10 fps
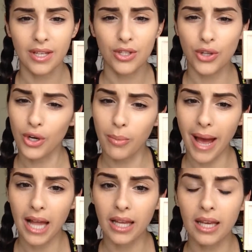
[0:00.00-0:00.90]
starter
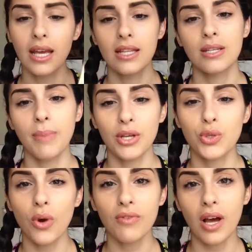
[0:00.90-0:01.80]
palette. It's about
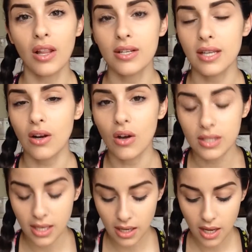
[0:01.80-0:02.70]
$12 at
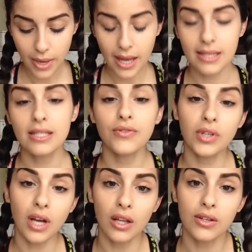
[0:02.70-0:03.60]
Ulta, but it has
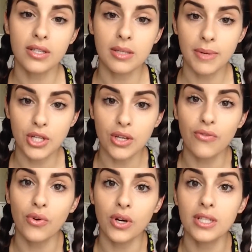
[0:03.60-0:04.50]
different colors, especially
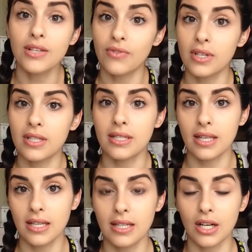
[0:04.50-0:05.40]
for different
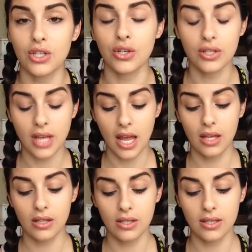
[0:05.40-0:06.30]
skin textures
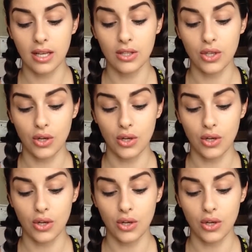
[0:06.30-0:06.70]
and skin